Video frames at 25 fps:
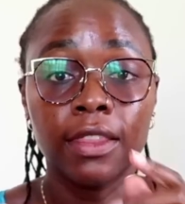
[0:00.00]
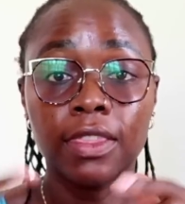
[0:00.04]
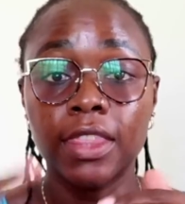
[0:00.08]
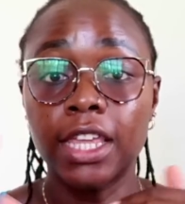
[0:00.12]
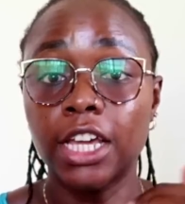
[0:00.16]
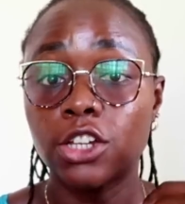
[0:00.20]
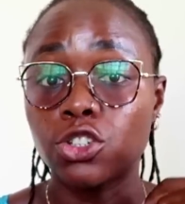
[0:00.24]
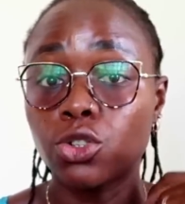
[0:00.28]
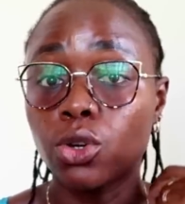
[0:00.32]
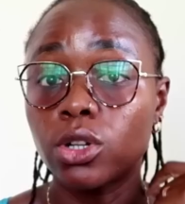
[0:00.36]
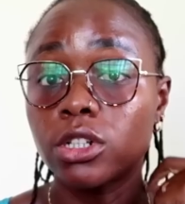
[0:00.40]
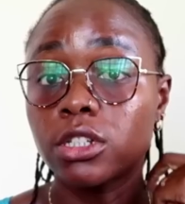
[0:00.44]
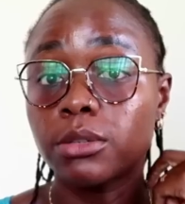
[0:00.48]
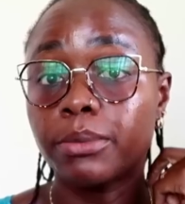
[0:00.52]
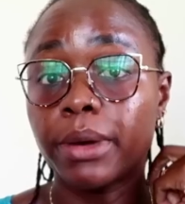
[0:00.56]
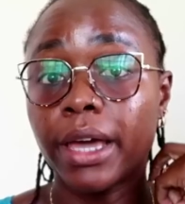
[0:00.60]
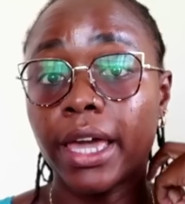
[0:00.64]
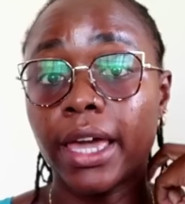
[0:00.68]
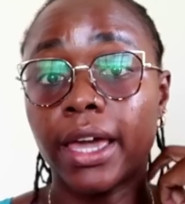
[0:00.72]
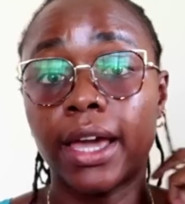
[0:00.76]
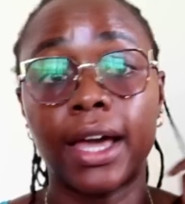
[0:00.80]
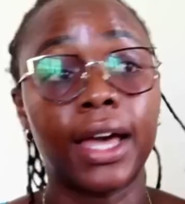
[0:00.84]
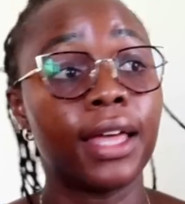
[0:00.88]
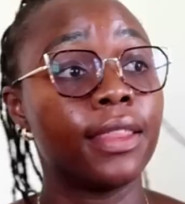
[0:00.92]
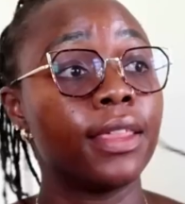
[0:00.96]
They're told
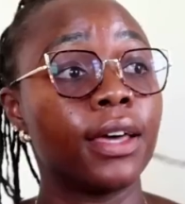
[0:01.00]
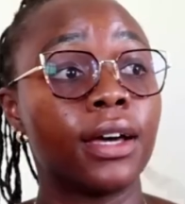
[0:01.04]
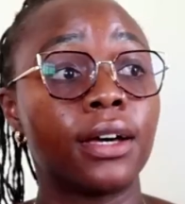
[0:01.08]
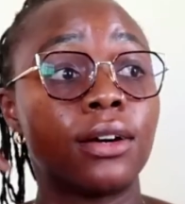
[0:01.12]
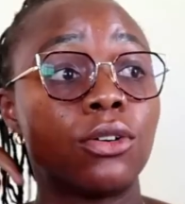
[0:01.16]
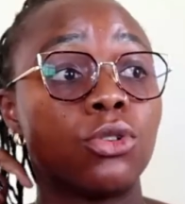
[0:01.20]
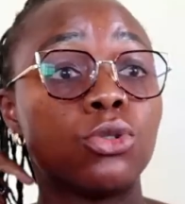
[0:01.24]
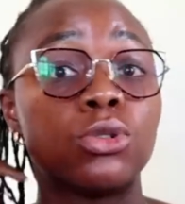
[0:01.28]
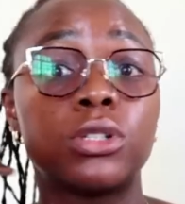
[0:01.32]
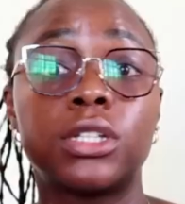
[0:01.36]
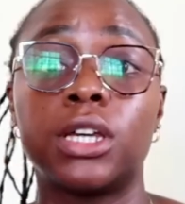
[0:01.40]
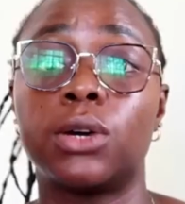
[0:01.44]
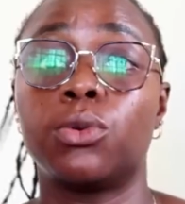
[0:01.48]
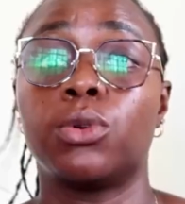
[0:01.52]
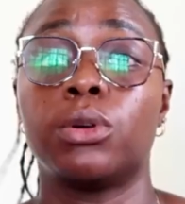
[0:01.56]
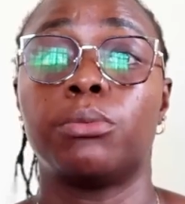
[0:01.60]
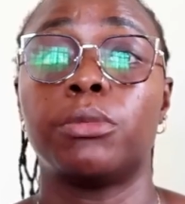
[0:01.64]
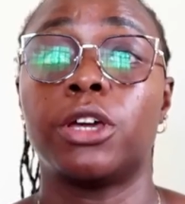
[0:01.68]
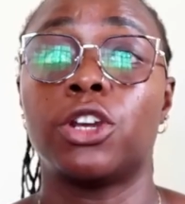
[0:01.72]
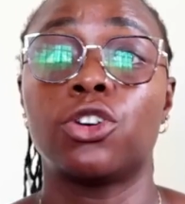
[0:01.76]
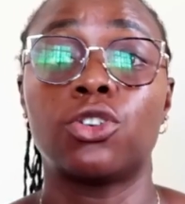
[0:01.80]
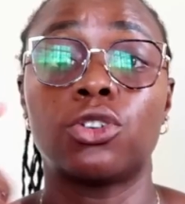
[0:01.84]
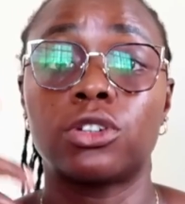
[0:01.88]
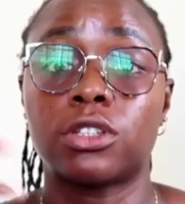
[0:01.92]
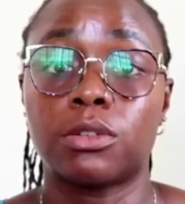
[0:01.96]
by other older
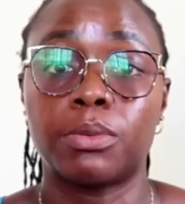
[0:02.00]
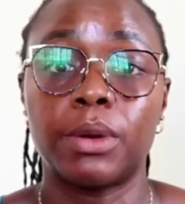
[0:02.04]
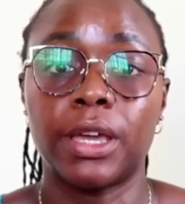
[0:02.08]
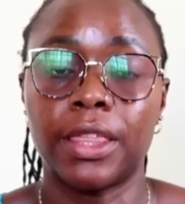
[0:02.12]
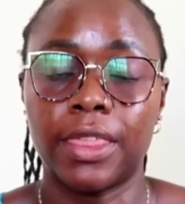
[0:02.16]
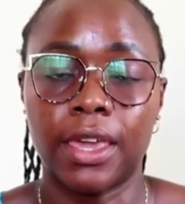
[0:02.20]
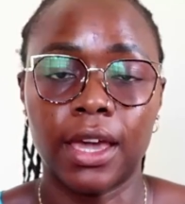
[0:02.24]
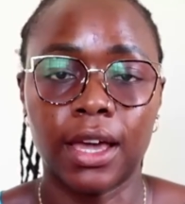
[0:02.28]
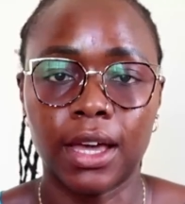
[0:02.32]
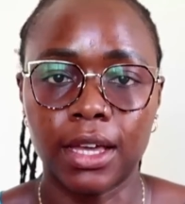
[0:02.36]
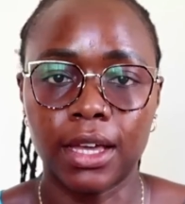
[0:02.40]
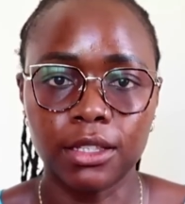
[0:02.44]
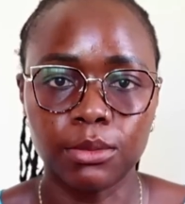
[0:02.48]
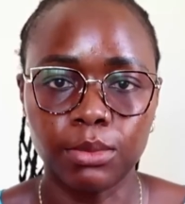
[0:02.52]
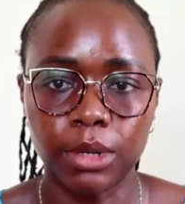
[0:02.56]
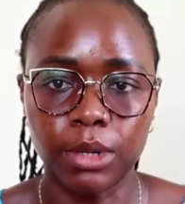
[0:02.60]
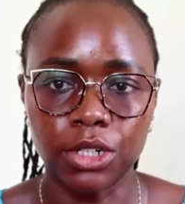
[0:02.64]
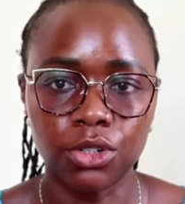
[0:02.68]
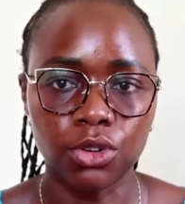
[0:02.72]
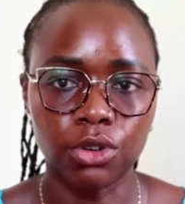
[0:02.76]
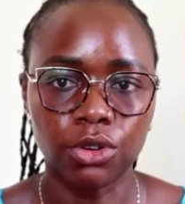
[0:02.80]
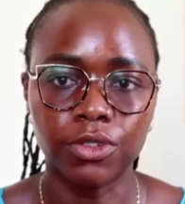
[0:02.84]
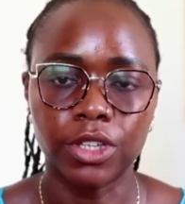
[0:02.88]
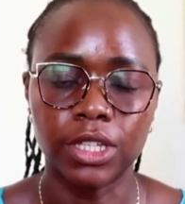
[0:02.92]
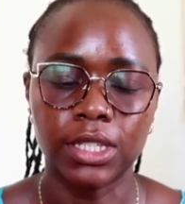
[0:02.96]
women, not by their
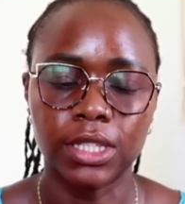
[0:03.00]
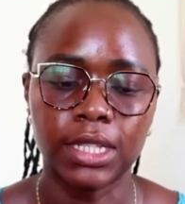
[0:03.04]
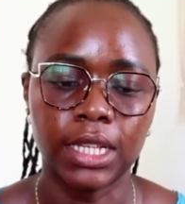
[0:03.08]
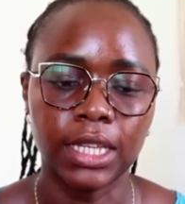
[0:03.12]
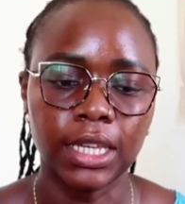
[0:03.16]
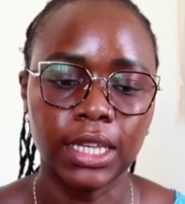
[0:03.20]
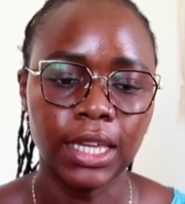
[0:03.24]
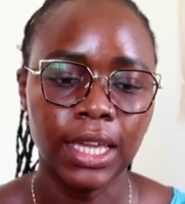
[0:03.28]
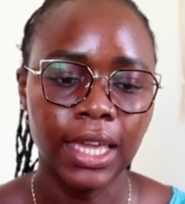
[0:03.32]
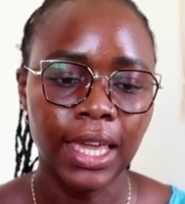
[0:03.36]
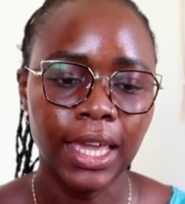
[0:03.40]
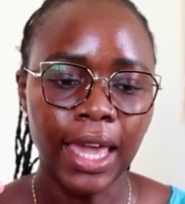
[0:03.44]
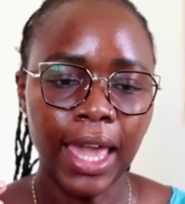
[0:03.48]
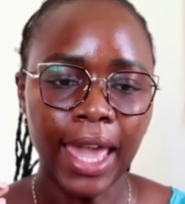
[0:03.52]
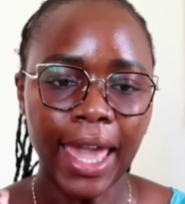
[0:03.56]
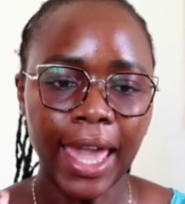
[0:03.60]
husband, obviously.